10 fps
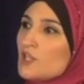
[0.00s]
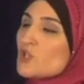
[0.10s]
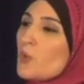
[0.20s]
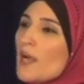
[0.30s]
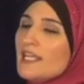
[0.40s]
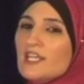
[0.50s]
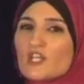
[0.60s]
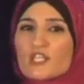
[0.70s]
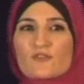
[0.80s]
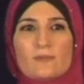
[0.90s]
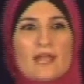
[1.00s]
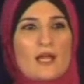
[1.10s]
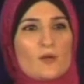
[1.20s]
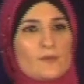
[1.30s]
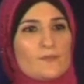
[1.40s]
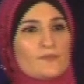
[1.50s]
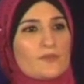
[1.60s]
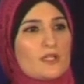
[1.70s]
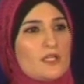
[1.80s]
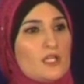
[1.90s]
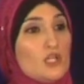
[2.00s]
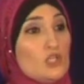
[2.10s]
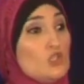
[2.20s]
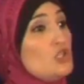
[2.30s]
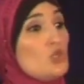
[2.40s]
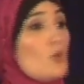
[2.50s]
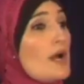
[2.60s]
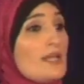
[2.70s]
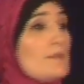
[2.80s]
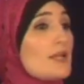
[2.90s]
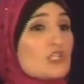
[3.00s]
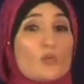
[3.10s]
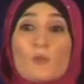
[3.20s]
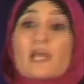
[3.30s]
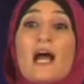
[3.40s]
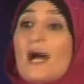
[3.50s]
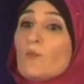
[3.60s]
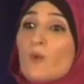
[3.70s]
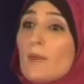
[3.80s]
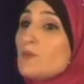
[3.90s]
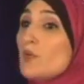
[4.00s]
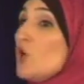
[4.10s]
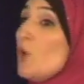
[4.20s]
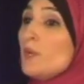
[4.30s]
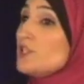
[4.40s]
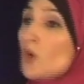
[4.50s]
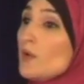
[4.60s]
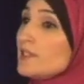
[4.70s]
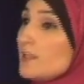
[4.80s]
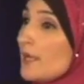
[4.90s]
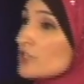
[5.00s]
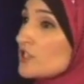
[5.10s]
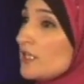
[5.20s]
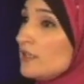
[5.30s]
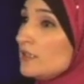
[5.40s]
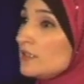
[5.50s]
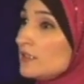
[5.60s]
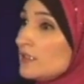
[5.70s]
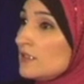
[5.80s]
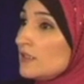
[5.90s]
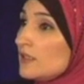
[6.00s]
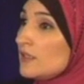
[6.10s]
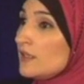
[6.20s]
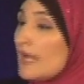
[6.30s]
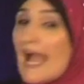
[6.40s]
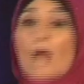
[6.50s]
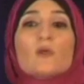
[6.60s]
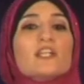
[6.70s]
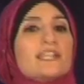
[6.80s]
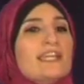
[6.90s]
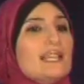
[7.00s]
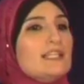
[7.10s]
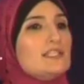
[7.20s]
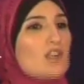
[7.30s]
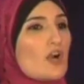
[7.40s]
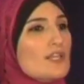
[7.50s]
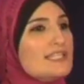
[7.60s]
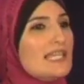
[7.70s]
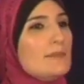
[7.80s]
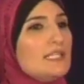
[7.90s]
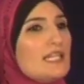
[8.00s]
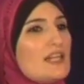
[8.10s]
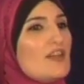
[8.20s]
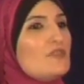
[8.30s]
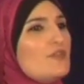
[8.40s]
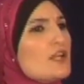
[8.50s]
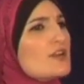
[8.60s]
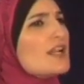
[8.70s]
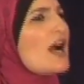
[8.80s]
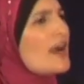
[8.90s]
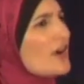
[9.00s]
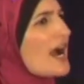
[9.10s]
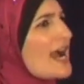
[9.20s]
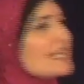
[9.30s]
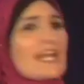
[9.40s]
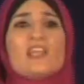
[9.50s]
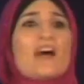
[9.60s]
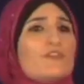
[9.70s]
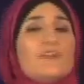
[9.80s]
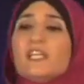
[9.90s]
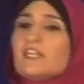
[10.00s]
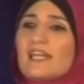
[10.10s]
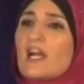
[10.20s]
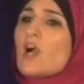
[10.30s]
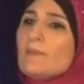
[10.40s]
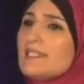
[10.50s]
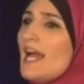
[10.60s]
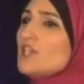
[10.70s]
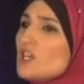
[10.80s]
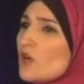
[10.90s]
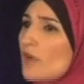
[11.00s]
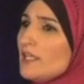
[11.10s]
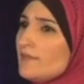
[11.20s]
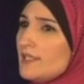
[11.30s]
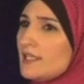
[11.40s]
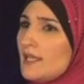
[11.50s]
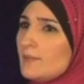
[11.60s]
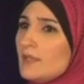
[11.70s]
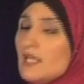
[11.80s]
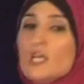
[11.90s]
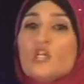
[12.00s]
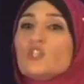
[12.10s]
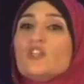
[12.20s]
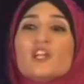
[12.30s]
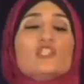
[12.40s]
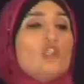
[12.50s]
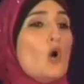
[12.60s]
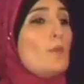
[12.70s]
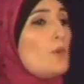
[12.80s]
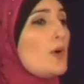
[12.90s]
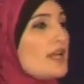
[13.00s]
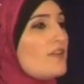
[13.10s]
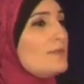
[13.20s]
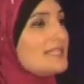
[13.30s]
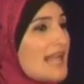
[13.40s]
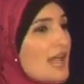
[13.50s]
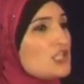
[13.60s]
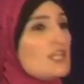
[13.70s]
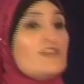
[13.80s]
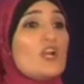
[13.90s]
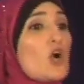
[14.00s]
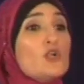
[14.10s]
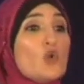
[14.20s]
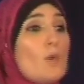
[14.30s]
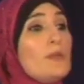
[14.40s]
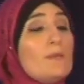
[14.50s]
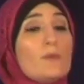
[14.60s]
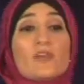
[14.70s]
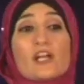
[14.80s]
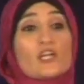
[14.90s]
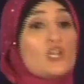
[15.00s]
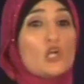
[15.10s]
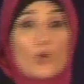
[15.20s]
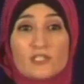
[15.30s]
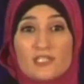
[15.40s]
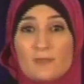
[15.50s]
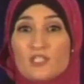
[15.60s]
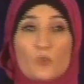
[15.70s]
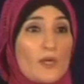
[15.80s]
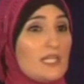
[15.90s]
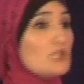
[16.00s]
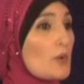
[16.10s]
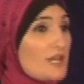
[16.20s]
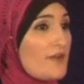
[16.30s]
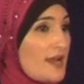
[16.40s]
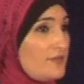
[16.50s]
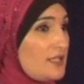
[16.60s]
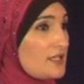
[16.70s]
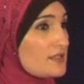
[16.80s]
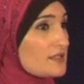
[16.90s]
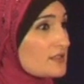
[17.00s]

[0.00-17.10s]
20 years from now, do you want a masjid with cobwebs where no one's going to the masjid? Our kids are intimidated and fear and are hiding and not feeling like our masajid are relevant to them. So there's no point of masajid if there are no people that are going to go to them in 20, 25 years.